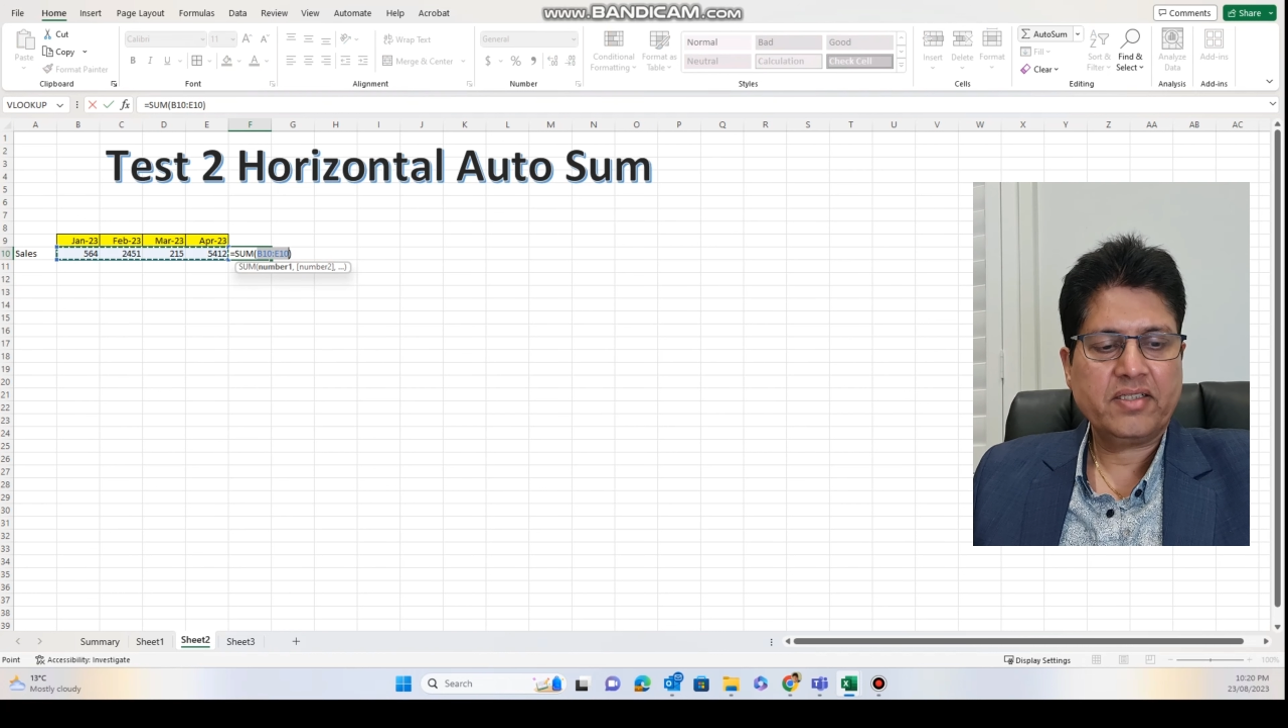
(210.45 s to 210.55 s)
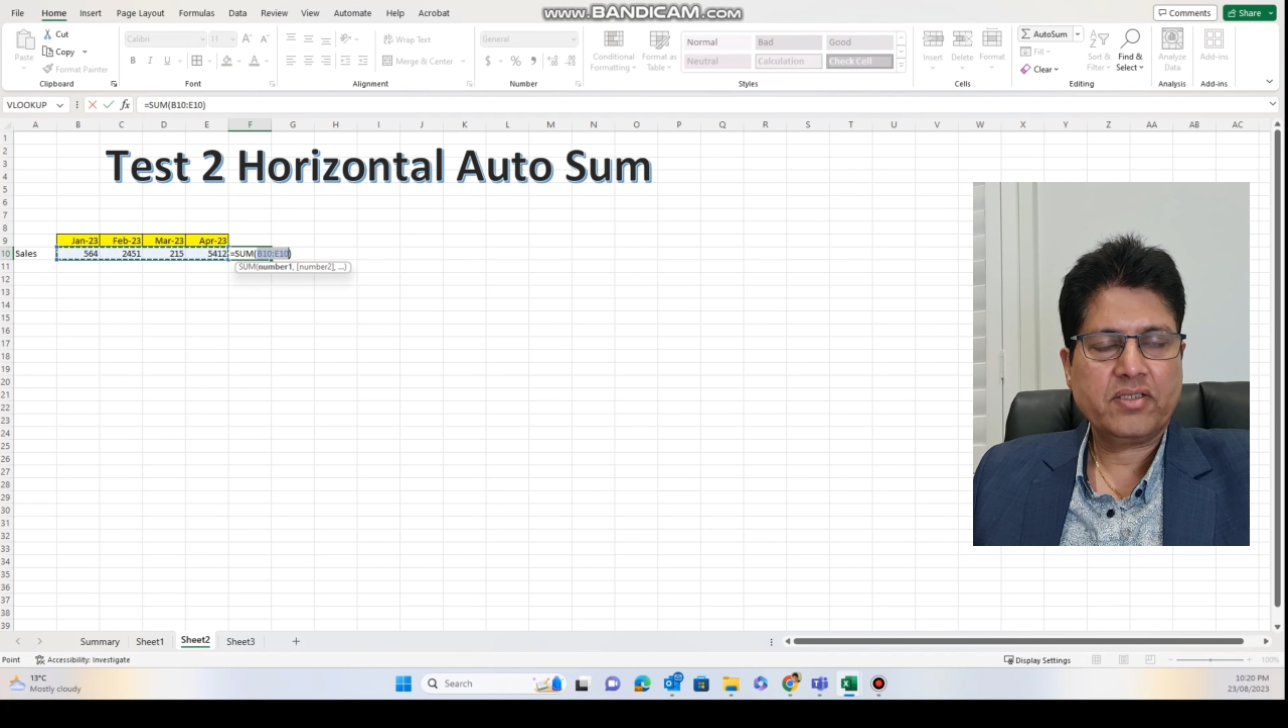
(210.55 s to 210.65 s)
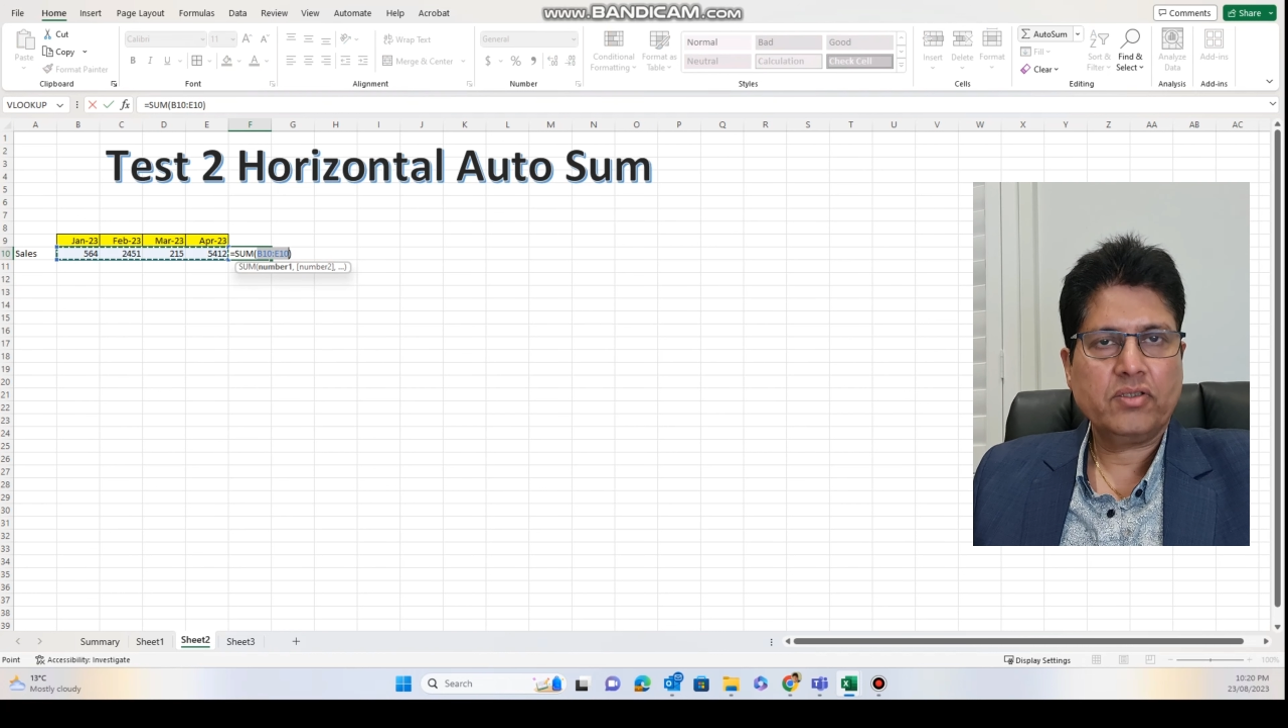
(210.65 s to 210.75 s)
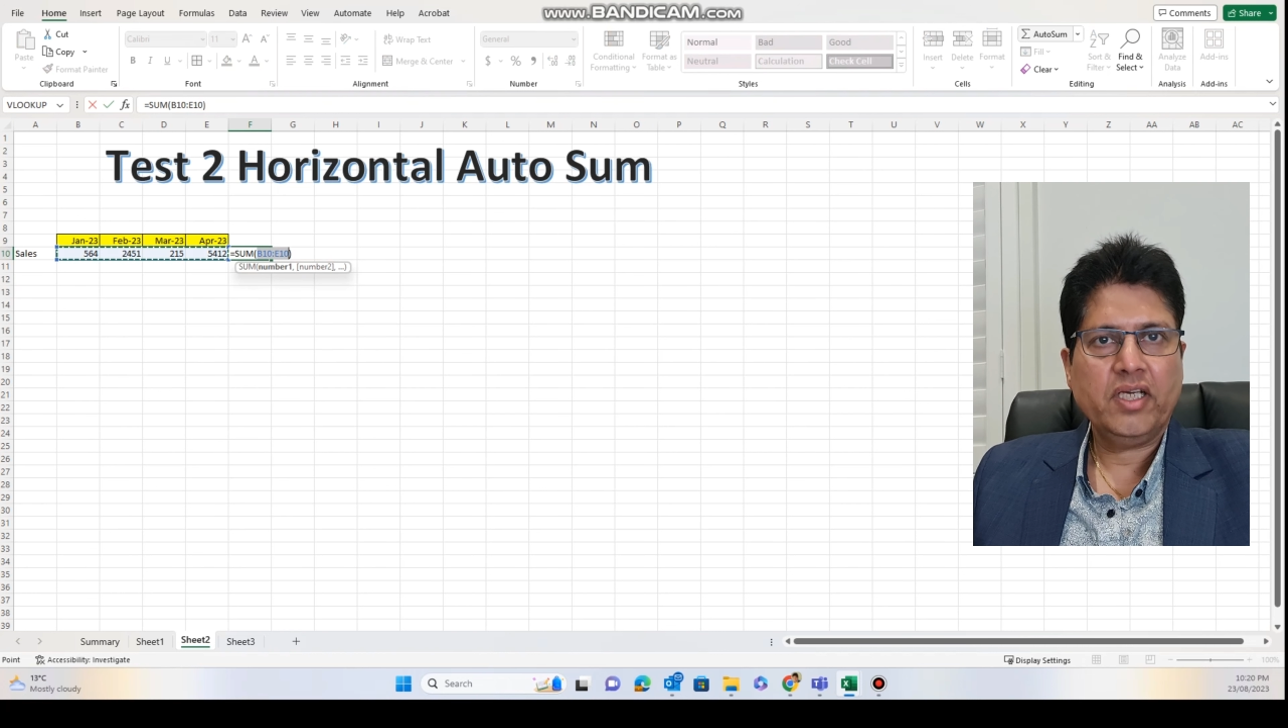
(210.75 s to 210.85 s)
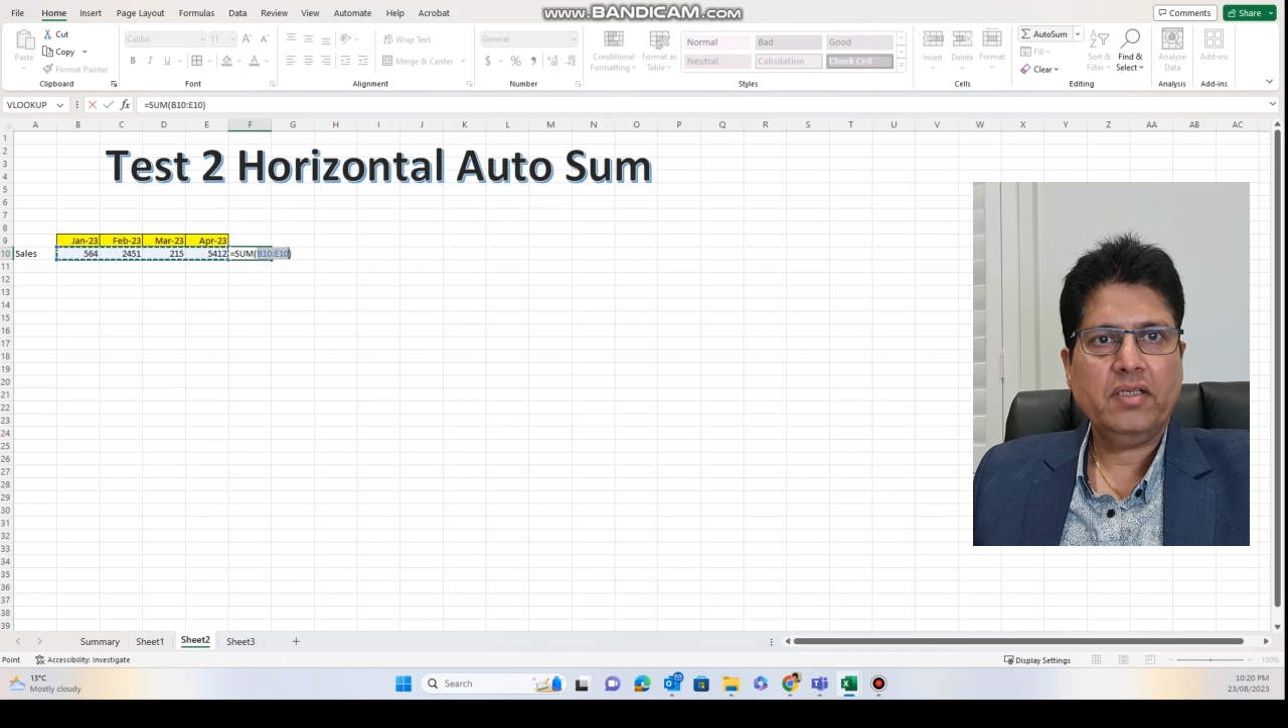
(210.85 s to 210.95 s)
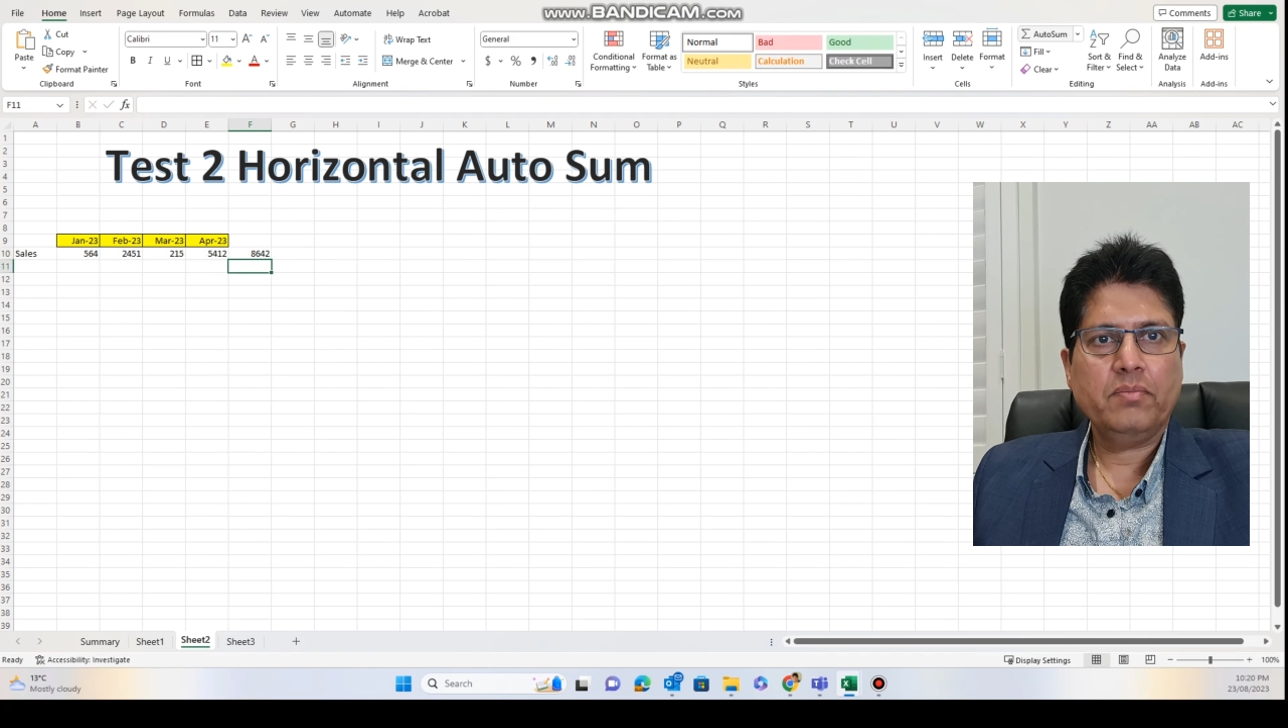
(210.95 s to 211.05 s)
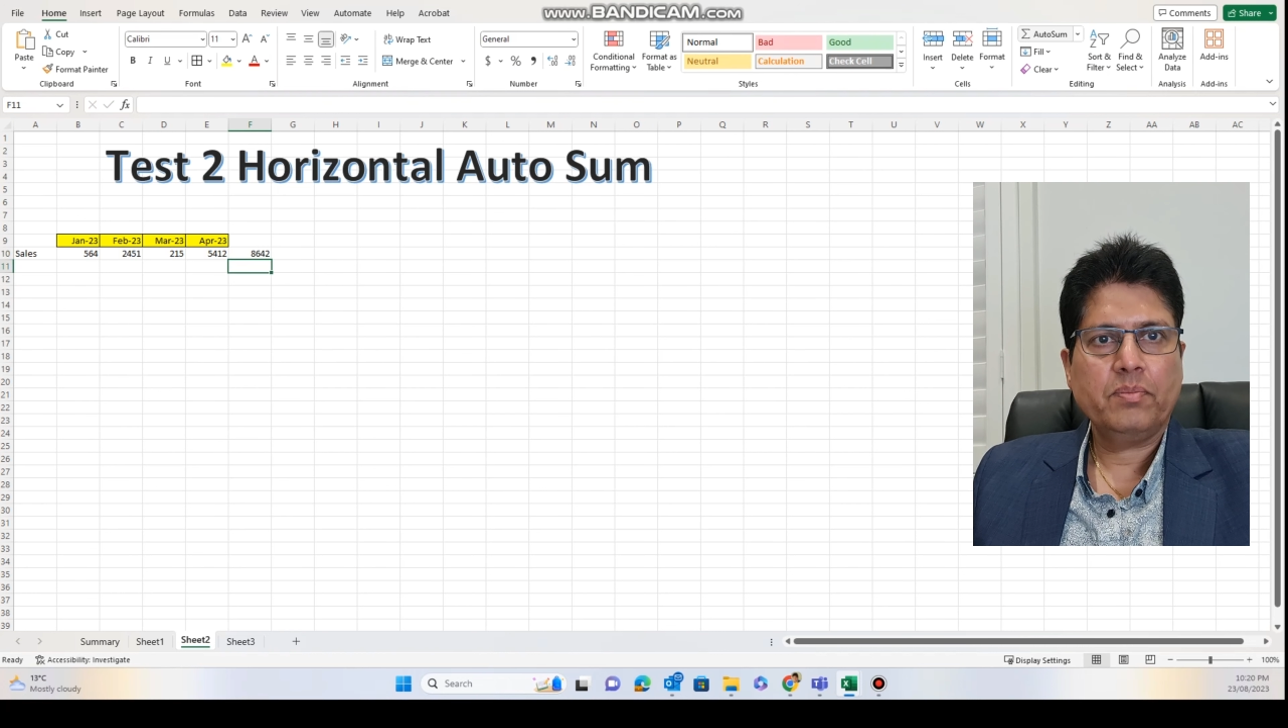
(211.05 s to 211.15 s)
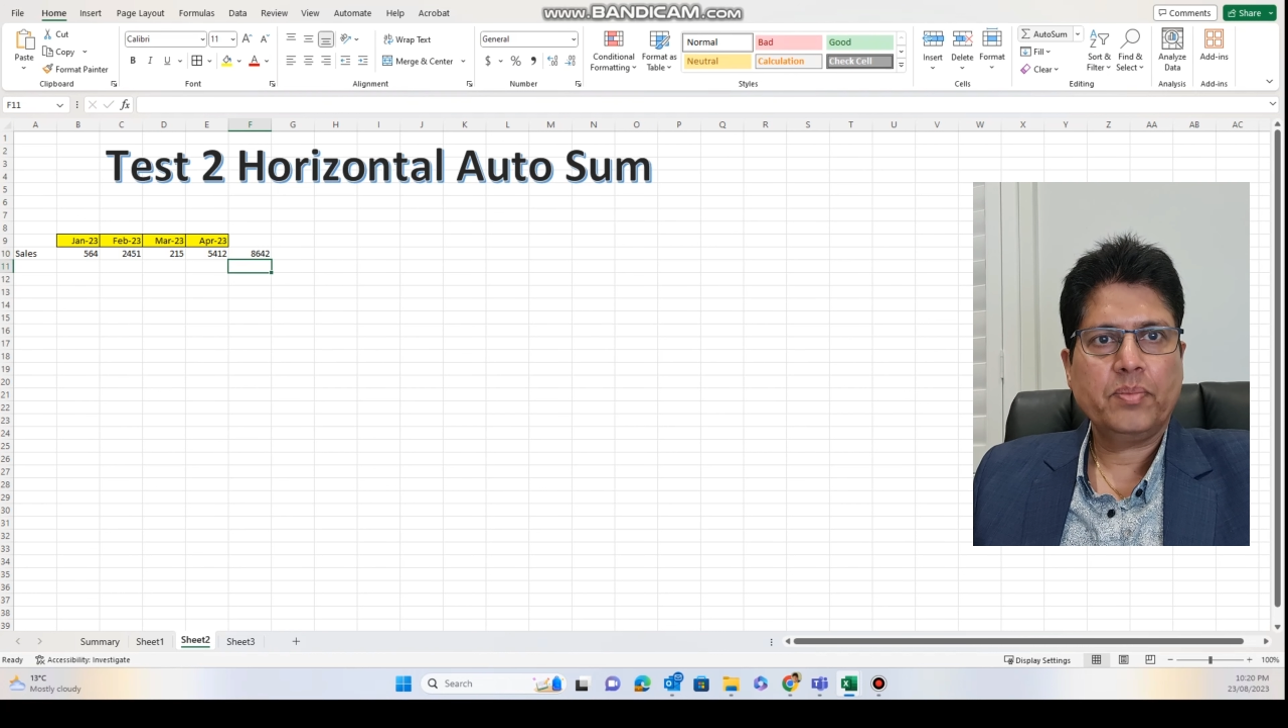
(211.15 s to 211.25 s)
So then